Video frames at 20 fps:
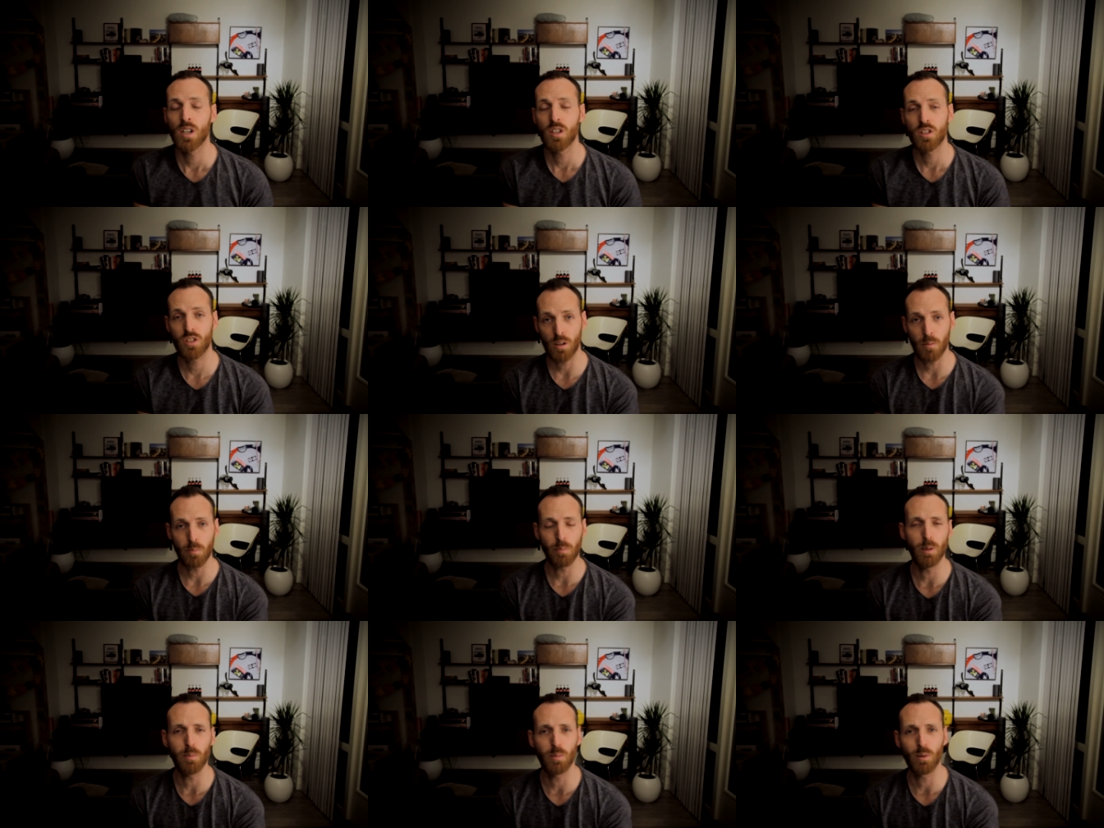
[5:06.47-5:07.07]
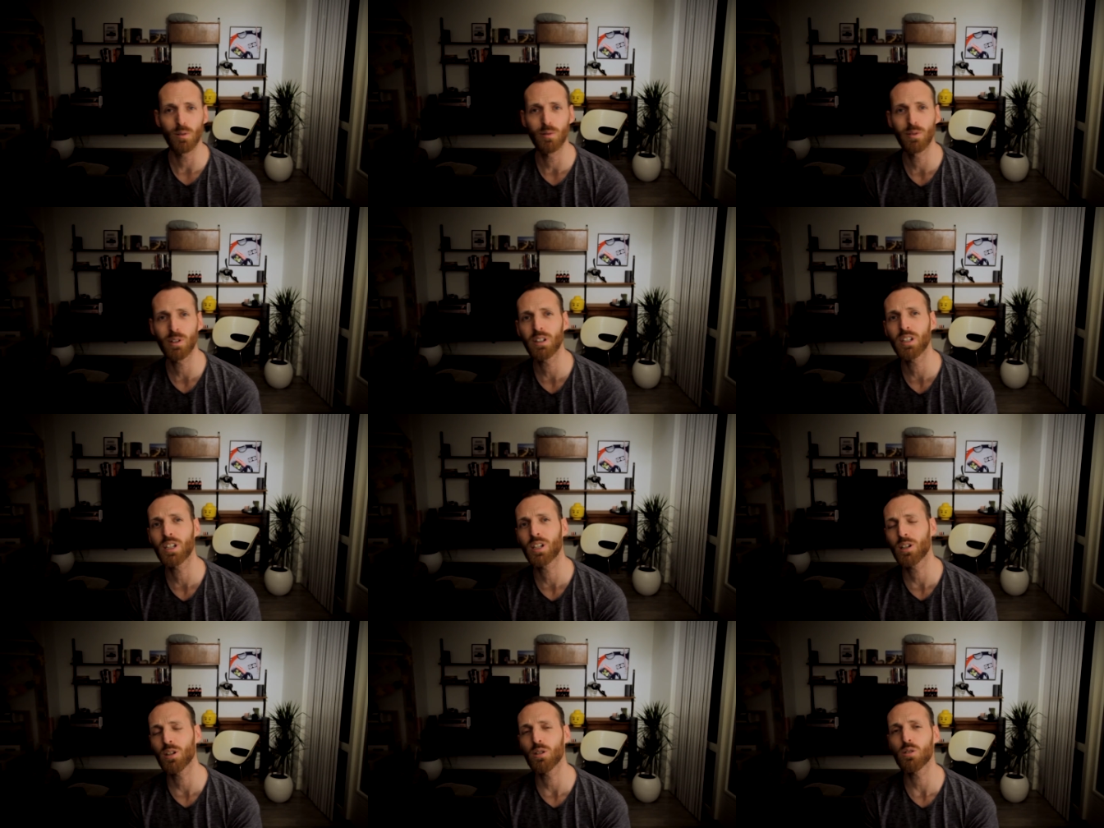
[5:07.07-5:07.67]
Some people very
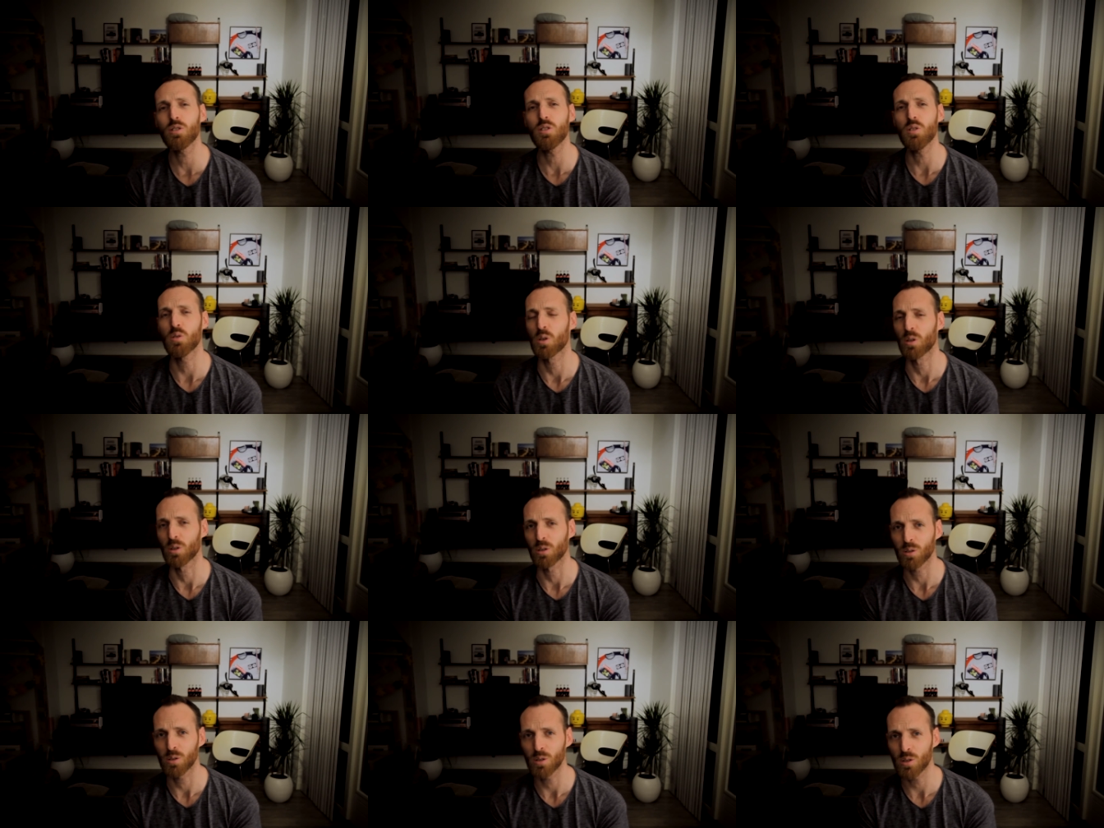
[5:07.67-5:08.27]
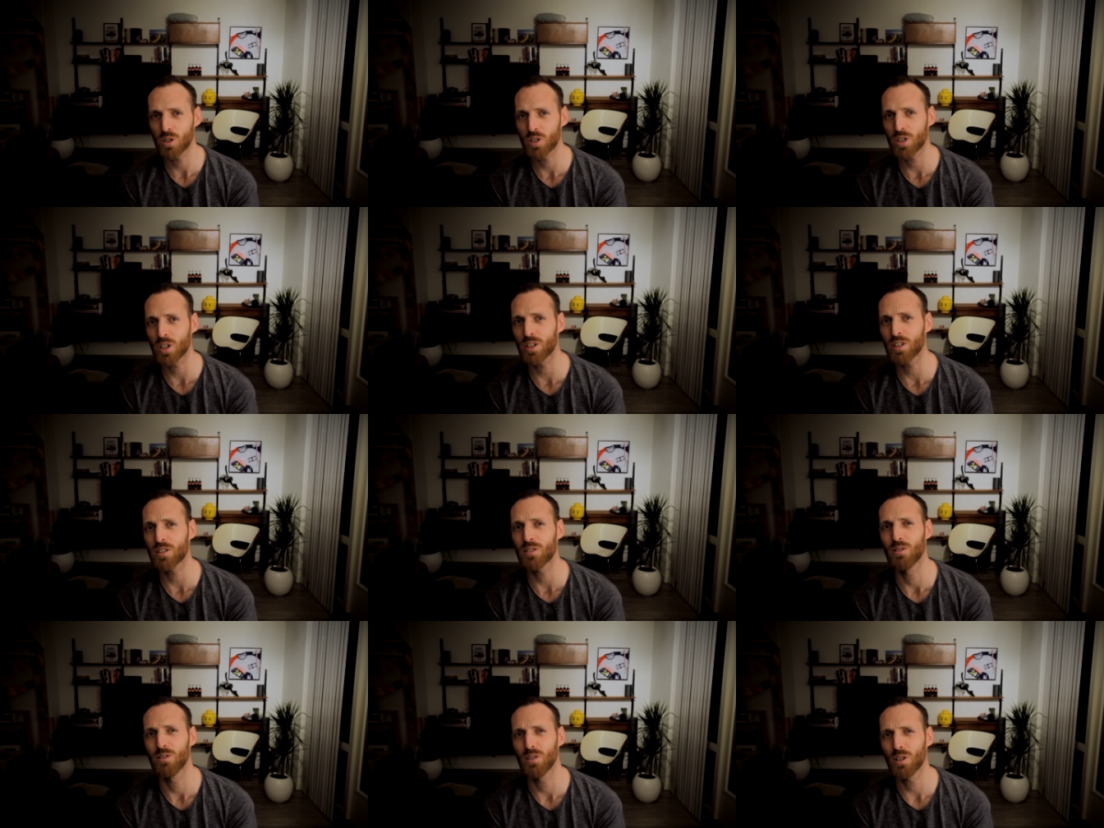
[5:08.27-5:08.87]
close to Oracle
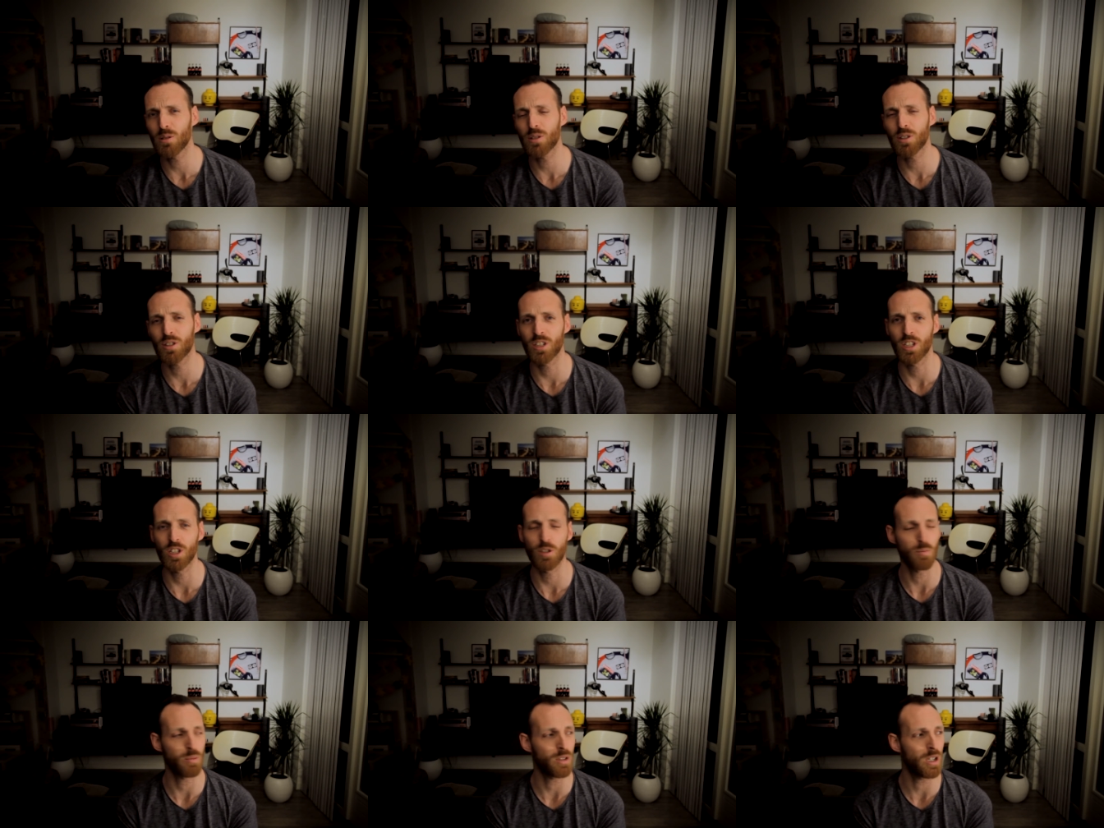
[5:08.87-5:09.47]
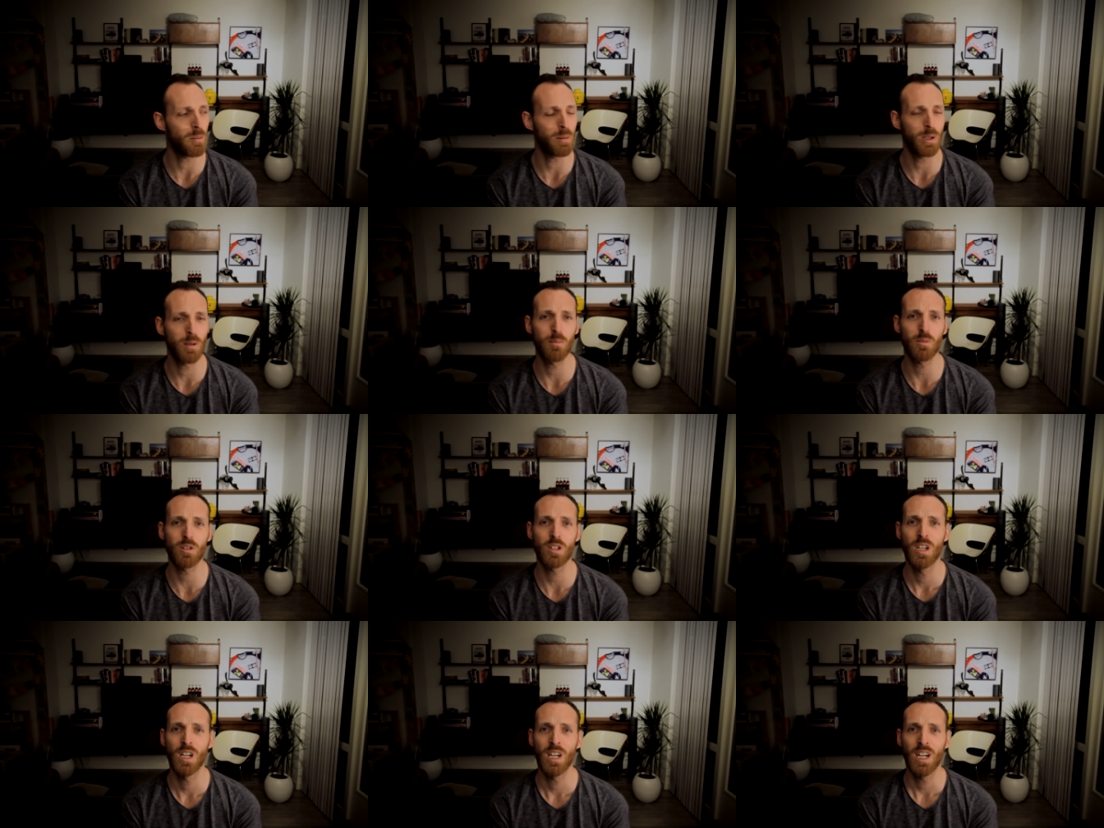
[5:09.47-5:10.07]
started to notice these
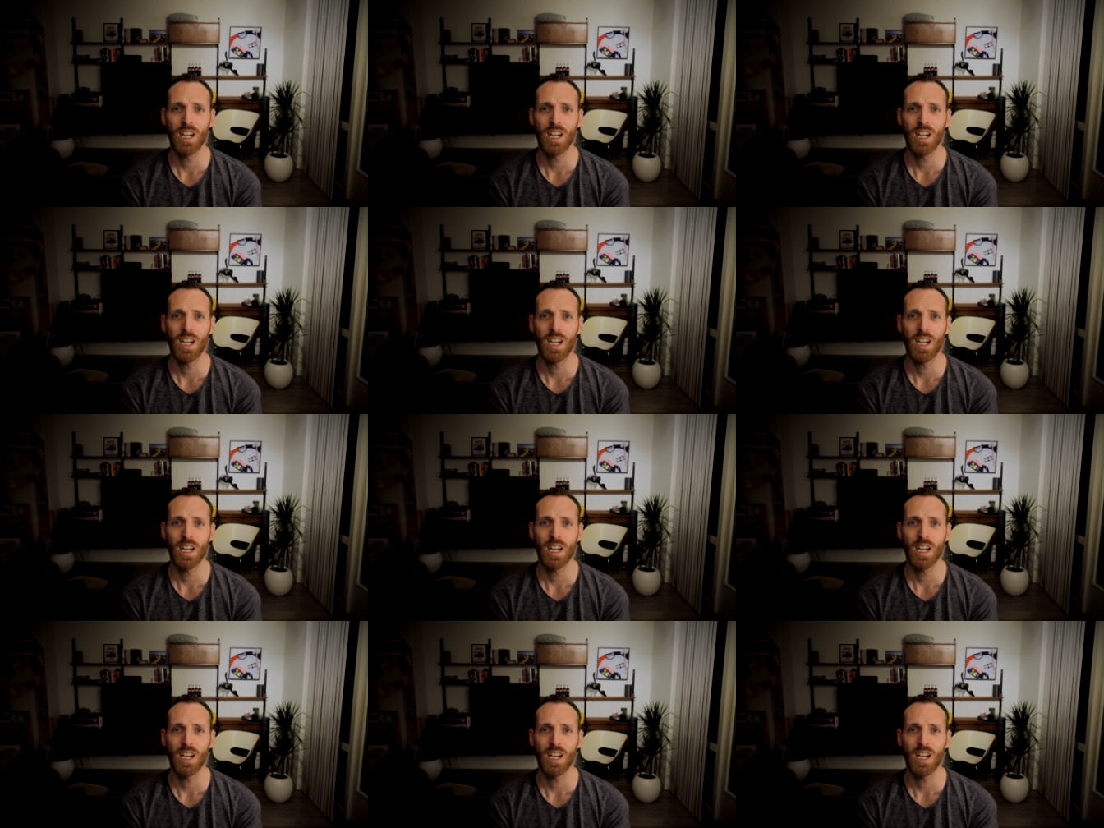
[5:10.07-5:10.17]
problems